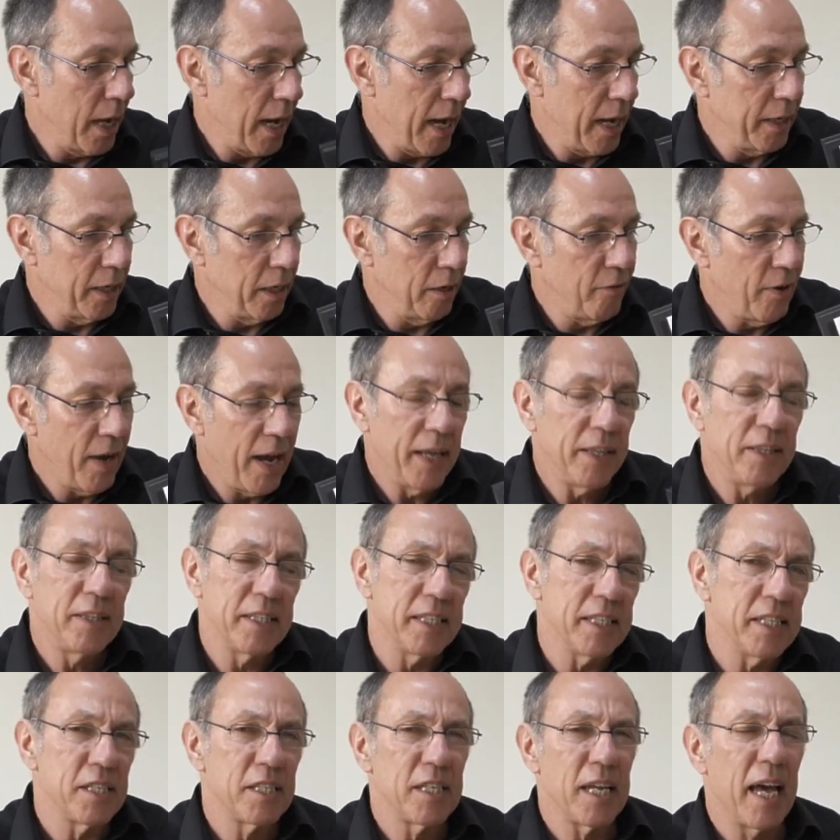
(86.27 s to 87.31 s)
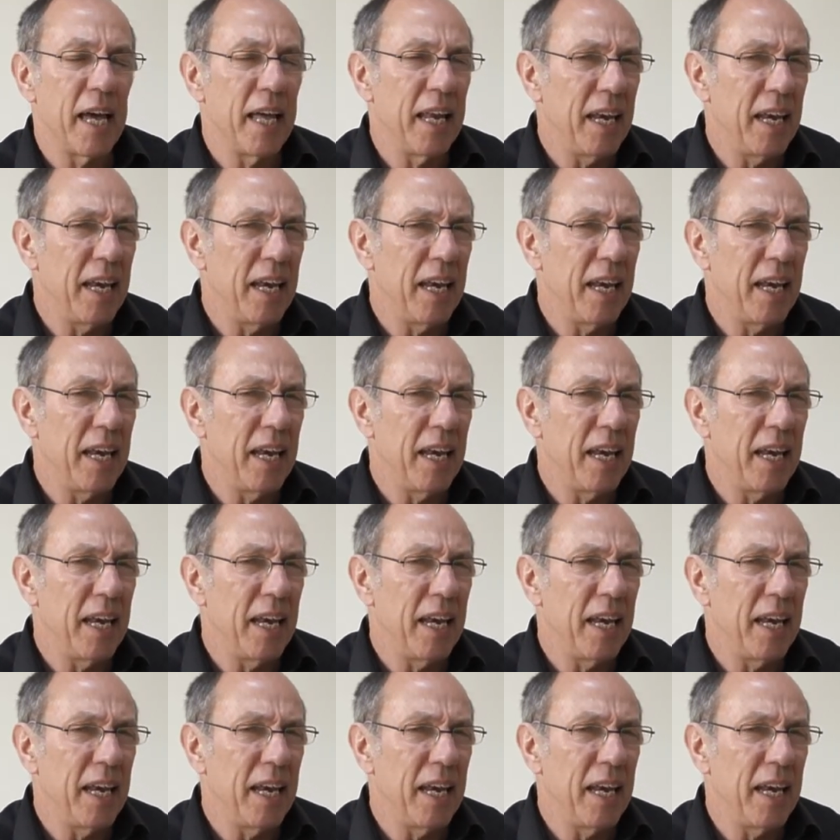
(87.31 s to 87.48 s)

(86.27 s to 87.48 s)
And I've had this